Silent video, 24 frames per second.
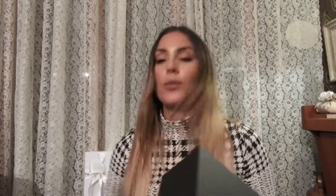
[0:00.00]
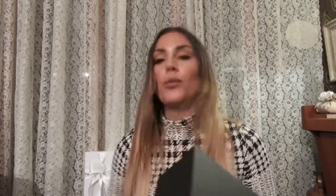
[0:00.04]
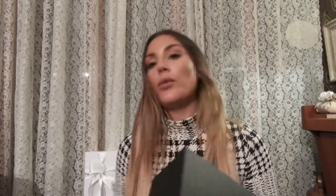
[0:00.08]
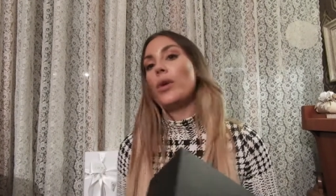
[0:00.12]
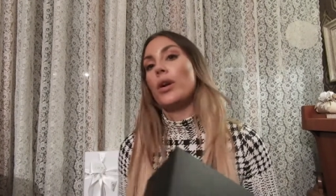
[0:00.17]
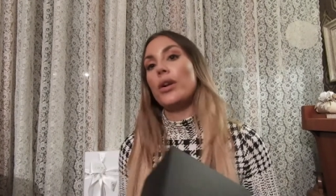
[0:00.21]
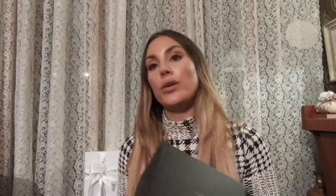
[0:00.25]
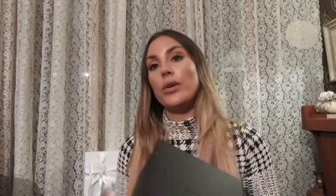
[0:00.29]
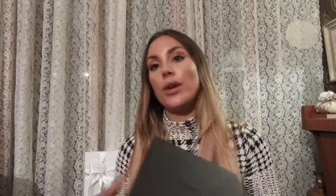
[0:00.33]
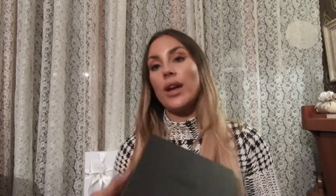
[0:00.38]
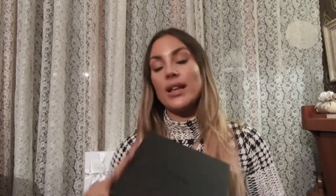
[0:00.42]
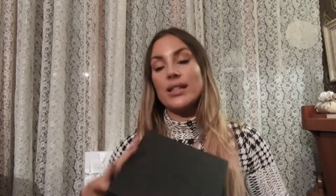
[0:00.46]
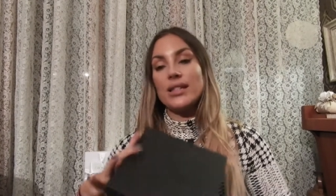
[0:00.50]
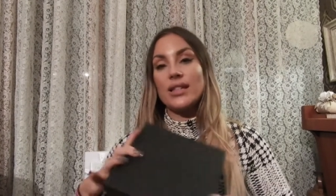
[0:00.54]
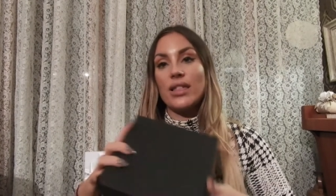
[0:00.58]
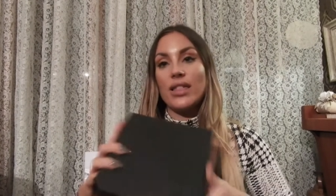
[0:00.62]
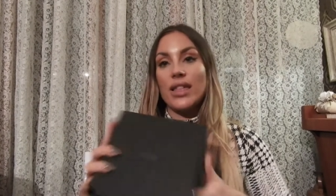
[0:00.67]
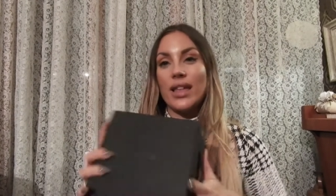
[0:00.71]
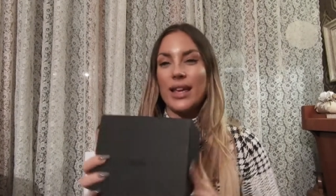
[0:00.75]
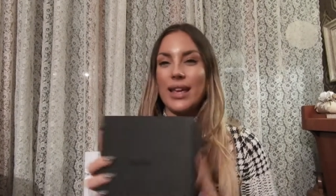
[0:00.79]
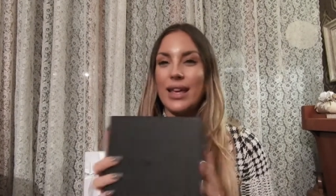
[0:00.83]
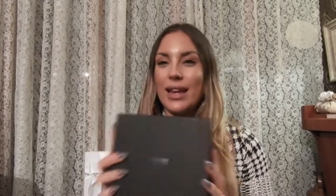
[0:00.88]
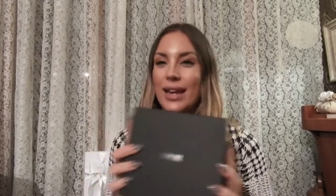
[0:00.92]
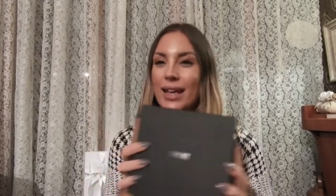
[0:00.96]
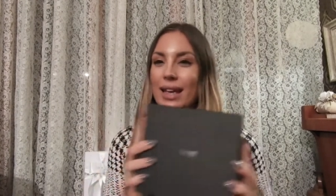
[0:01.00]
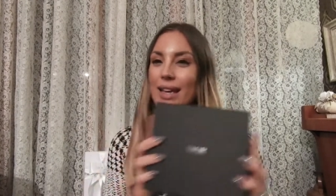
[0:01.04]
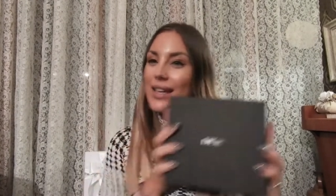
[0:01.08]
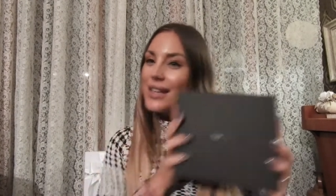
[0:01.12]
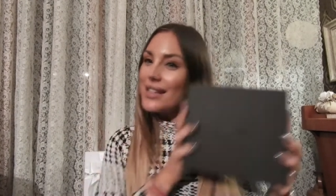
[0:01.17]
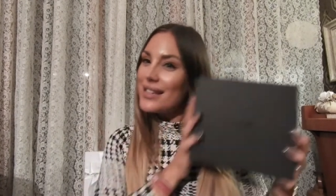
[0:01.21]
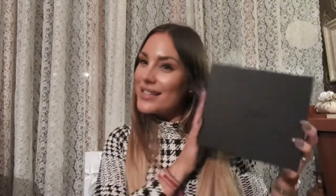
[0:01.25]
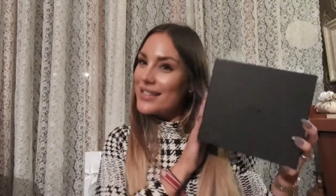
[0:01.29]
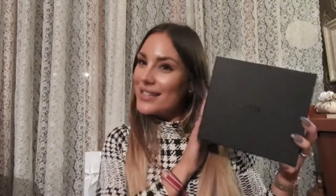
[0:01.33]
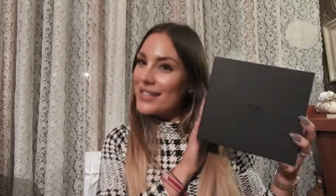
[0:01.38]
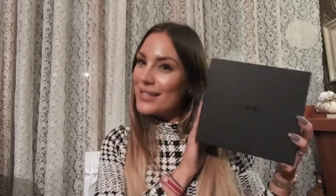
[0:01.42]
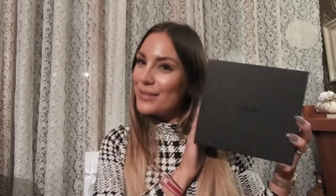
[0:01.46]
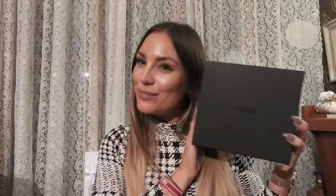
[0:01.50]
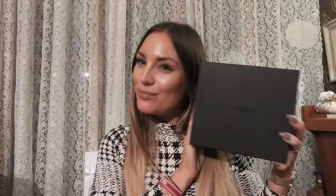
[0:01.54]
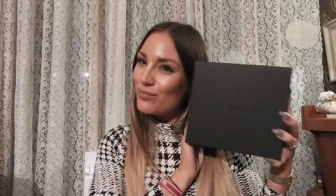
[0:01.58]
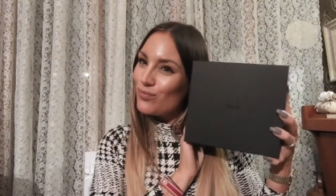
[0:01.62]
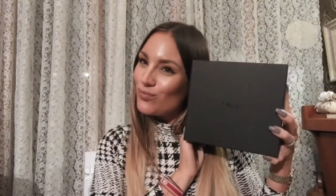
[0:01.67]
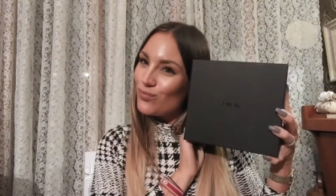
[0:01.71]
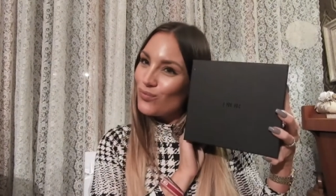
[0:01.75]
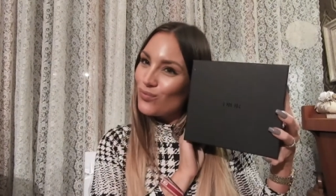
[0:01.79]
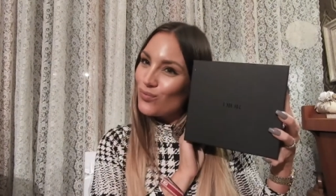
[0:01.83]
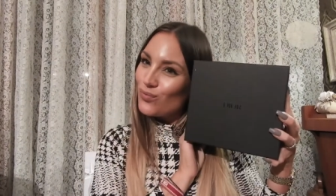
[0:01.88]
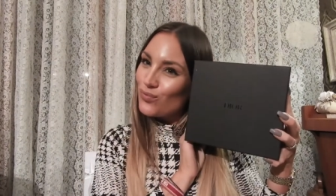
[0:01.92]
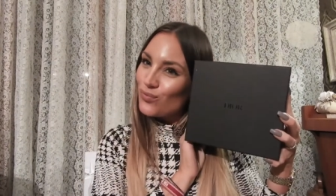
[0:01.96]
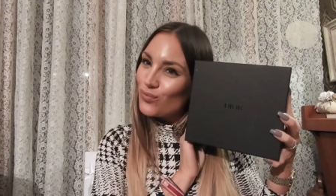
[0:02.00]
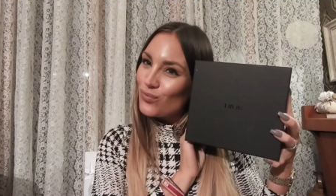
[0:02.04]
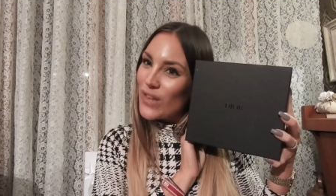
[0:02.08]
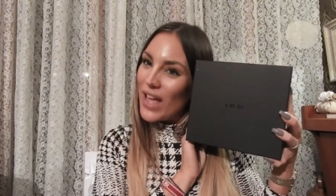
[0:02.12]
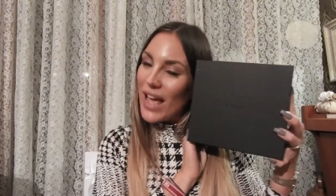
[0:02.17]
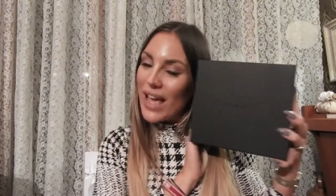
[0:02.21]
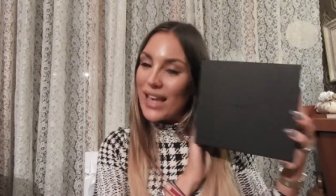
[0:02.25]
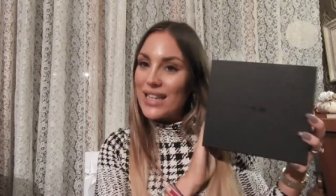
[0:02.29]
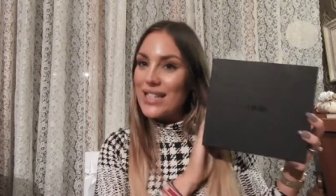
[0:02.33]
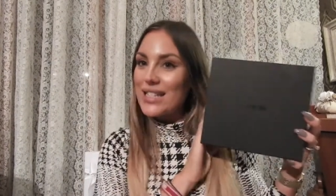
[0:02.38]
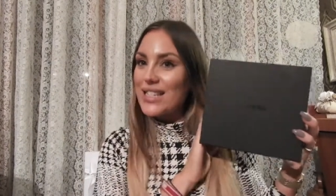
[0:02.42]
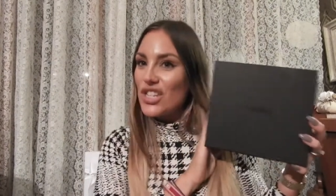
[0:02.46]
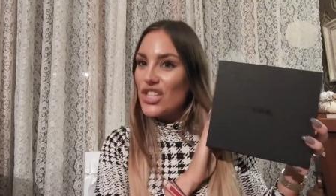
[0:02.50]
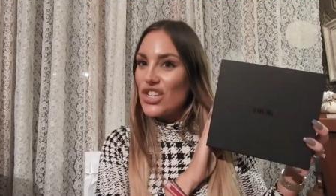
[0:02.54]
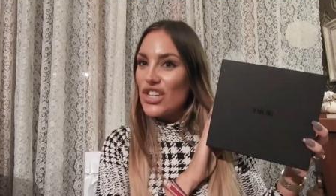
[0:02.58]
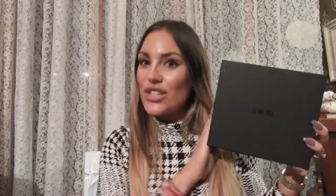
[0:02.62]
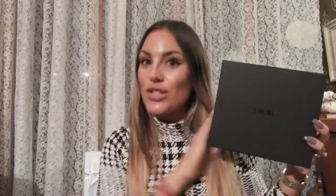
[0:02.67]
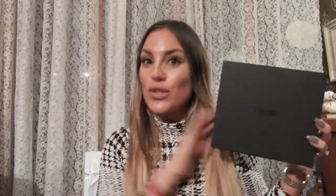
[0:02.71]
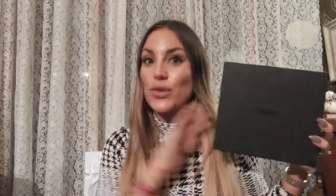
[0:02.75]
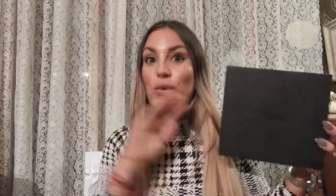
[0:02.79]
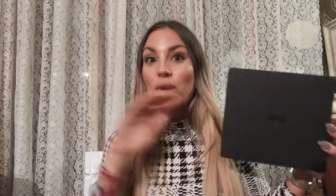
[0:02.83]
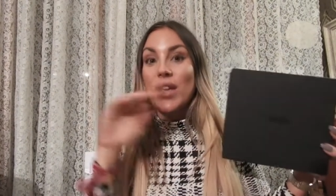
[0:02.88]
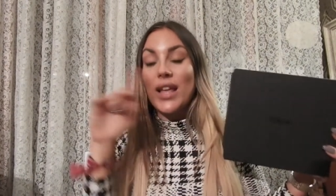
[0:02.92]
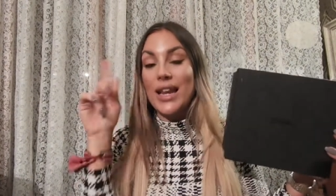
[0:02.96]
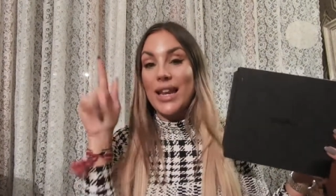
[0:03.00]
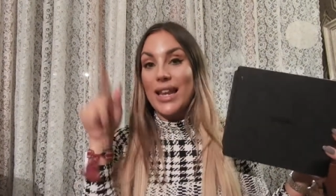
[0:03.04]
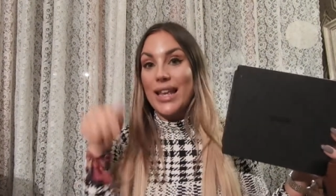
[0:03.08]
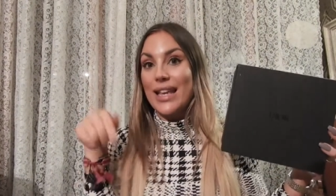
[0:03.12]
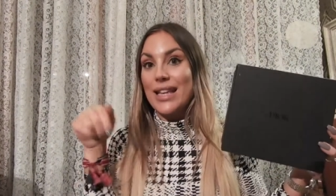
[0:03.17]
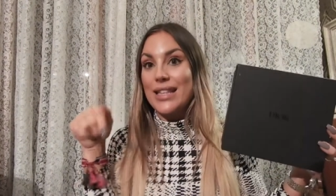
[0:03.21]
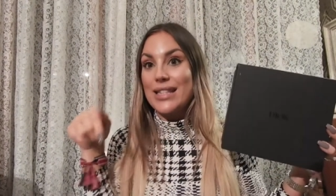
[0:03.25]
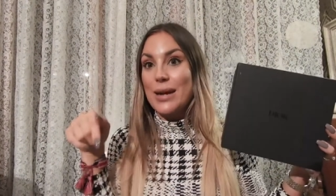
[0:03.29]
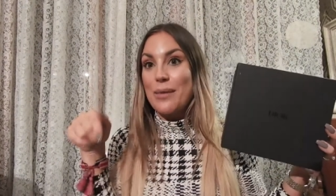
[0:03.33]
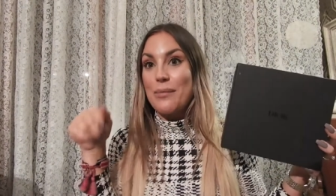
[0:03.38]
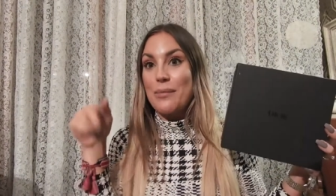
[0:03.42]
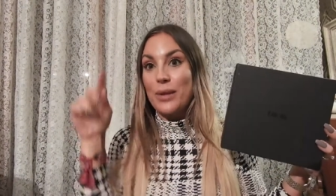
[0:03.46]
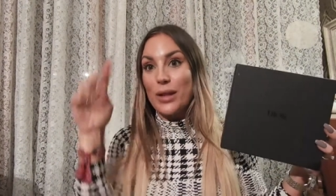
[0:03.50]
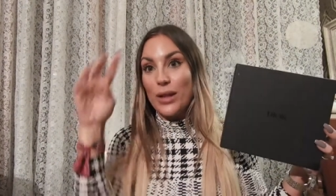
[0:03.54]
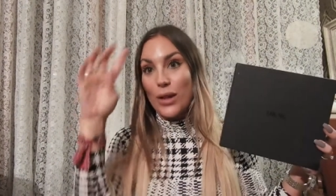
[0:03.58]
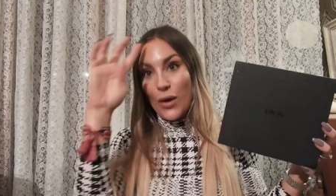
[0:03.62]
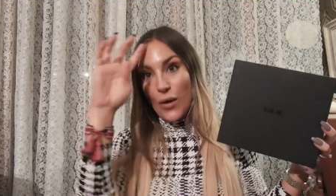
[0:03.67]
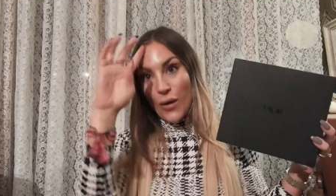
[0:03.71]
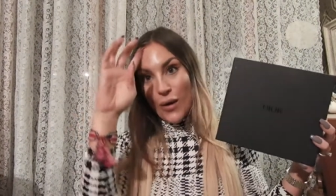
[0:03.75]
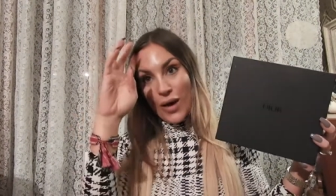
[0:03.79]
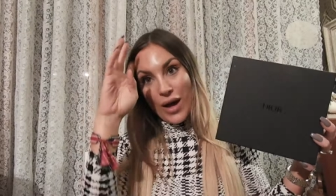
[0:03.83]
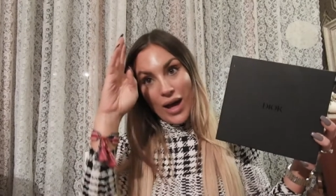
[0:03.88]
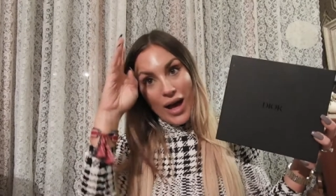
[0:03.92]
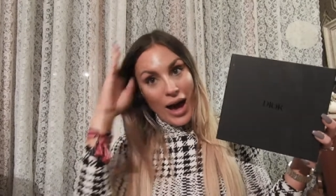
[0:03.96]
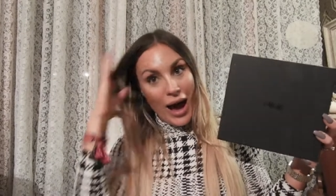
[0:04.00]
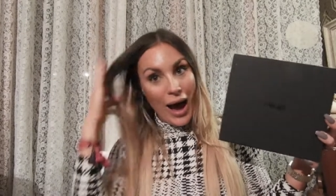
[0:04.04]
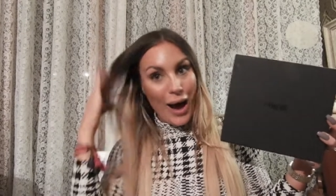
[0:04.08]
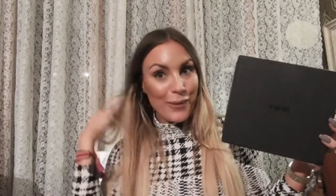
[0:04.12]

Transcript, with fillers: What do you guys think it is? any suggestion you can link it down below